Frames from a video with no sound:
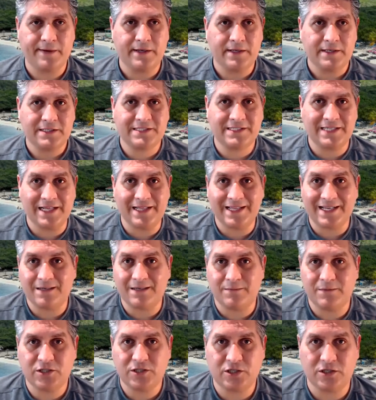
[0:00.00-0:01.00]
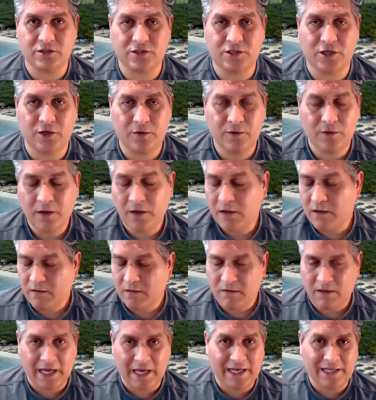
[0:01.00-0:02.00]
send the commission to.
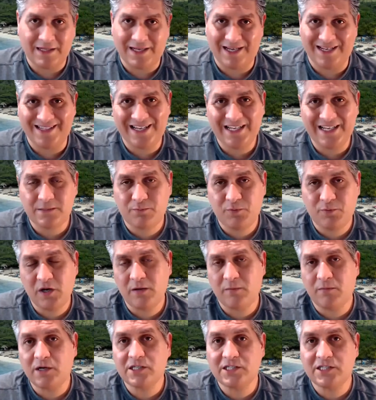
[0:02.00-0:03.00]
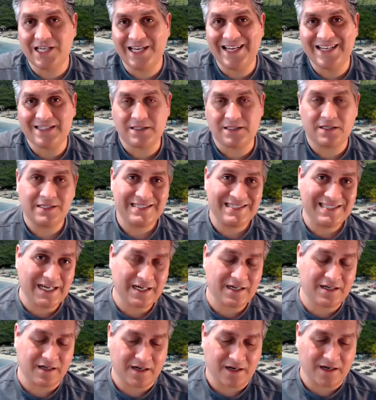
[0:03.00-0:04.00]
And that's pretty much it,
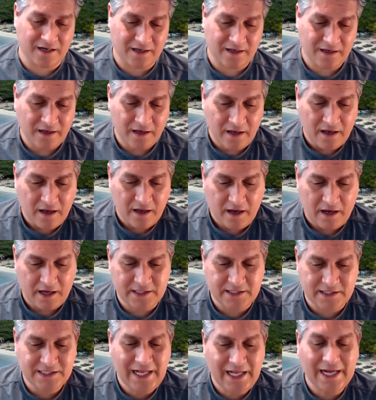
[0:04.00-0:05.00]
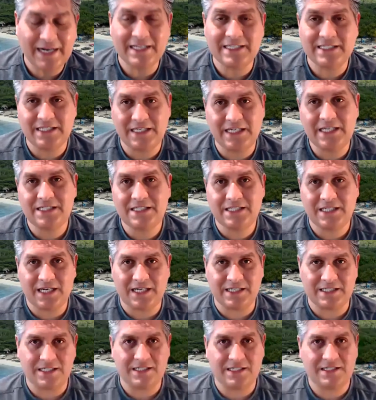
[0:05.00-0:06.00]
technically. It's not as easy
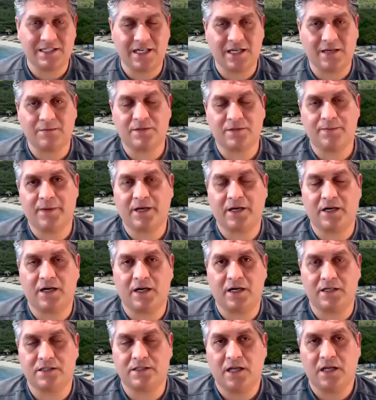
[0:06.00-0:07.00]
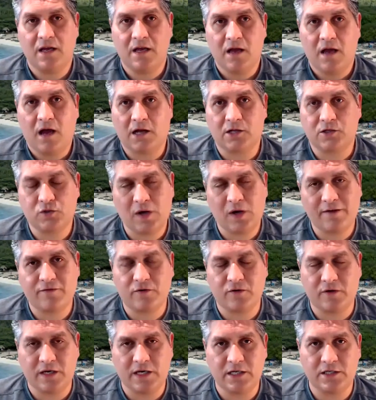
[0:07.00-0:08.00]
as it seems because a
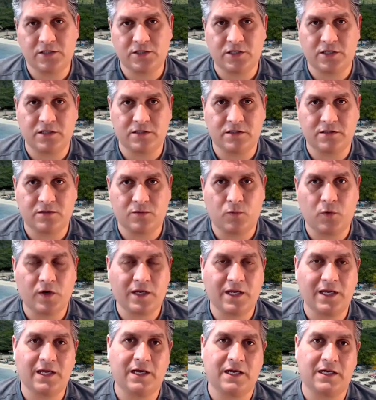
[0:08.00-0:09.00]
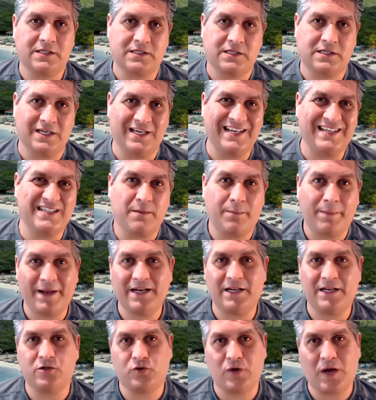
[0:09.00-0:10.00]
travel agent working as an
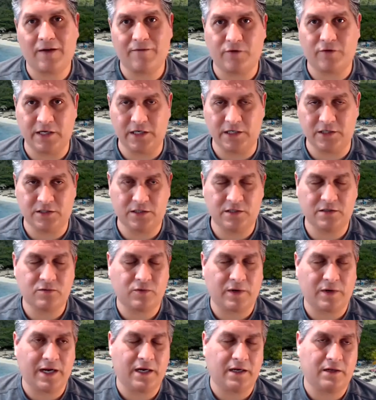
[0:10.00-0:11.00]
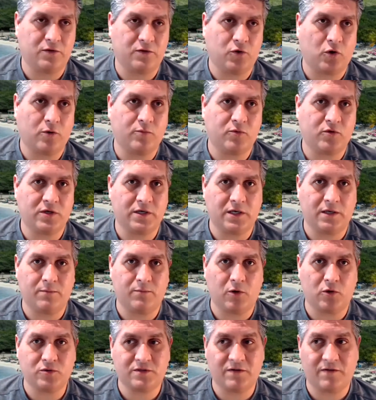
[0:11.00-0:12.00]
independent travel agent, right? Normally,
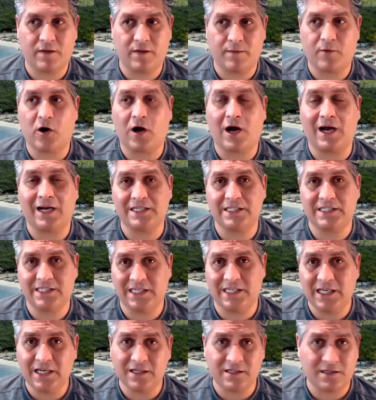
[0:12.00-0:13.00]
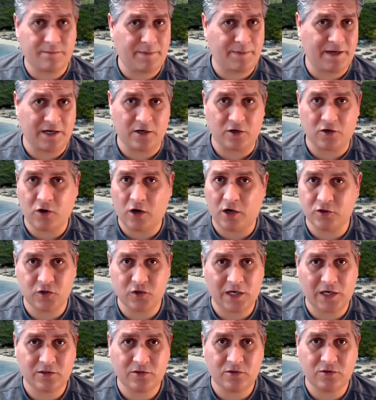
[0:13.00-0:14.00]
most of them are IC, independent
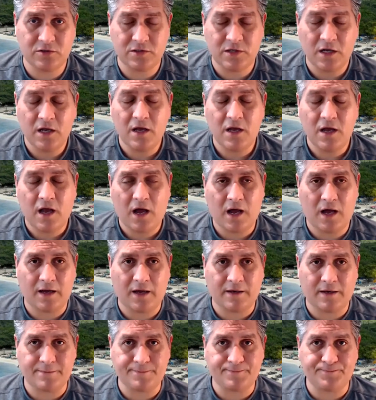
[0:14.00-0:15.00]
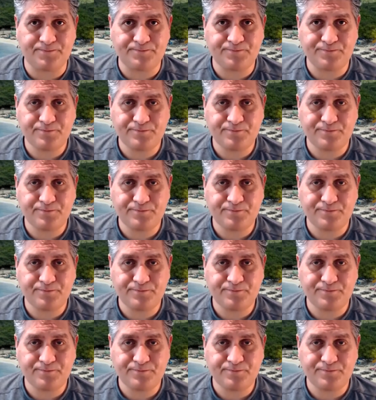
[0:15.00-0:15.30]
contractors. Um,